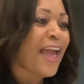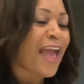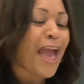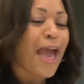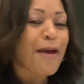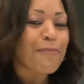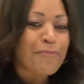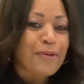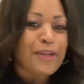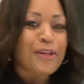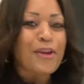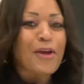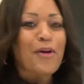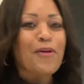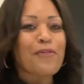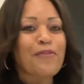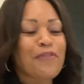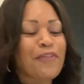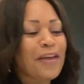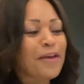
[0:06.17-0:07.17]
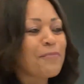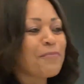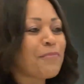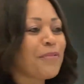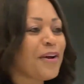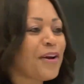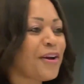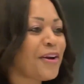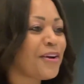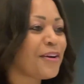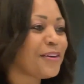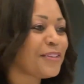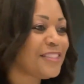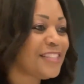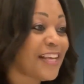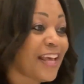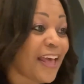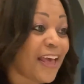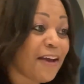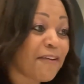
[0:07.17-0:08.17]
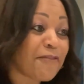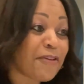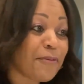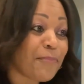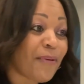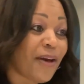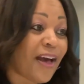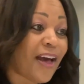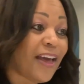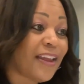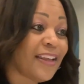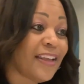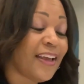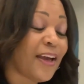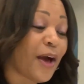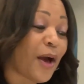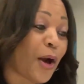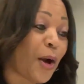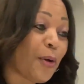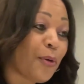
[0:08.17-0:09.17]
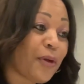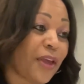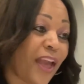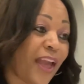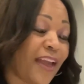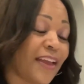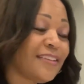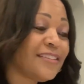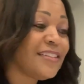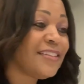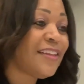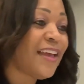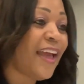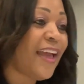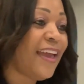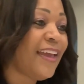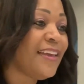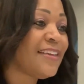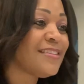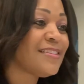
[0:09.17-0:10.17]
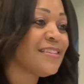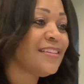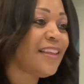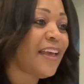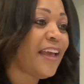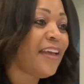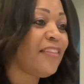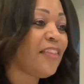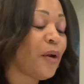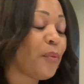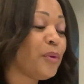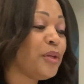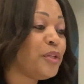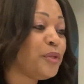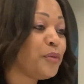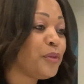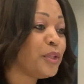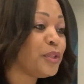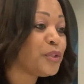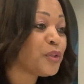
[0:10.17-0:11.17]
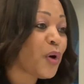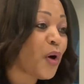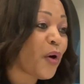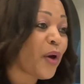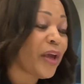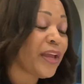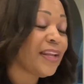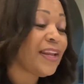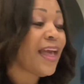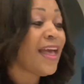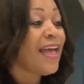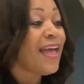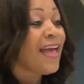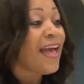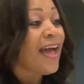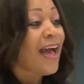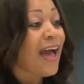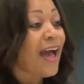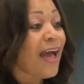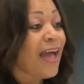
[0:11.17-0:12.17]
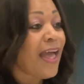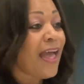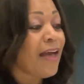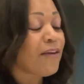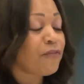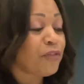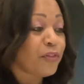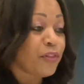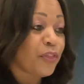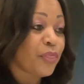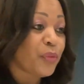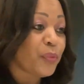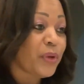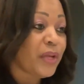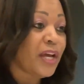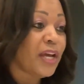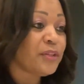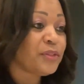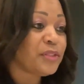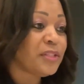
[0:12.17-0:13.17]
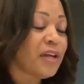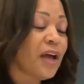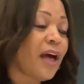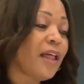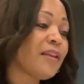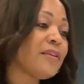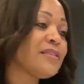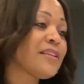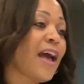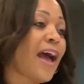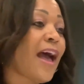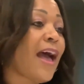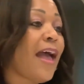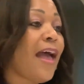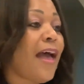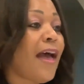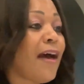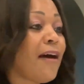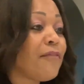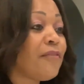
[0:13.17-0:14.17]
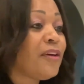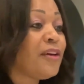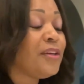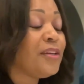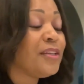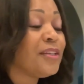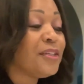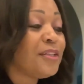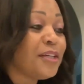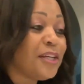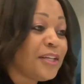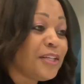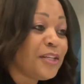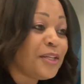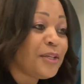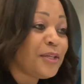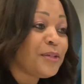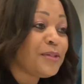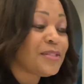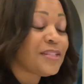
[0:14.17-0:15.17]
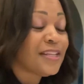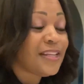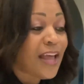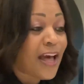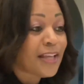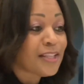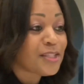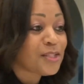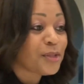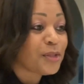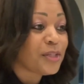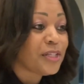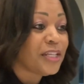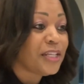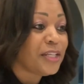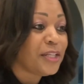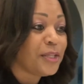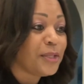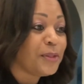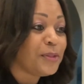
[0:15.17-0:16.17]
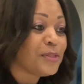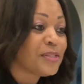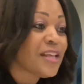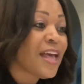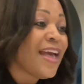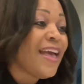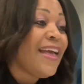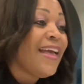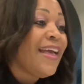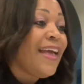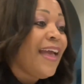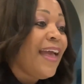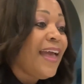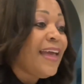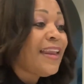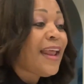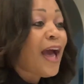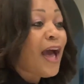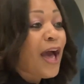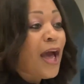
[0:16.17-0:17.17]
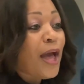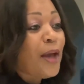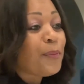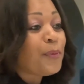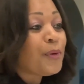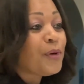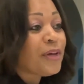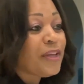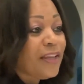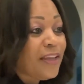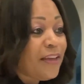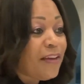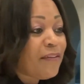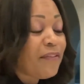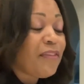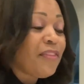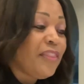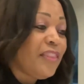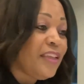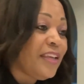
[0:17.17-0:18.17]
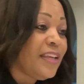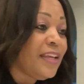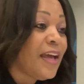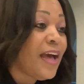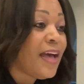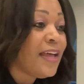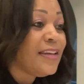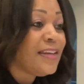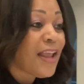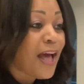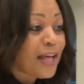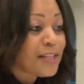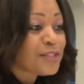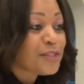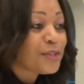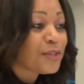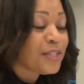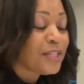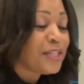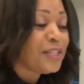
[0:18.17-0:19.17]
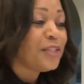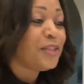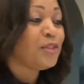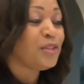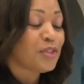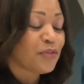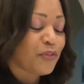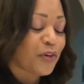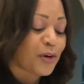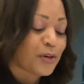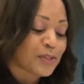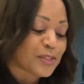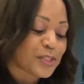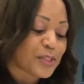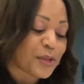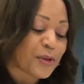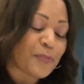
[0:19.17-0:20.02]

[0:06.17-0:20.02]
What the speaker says: Happy November to everybody. Okay, today is the day that we do the drawing. I have, for the $300, I have good news and not so good news. And I will give the not so good news first.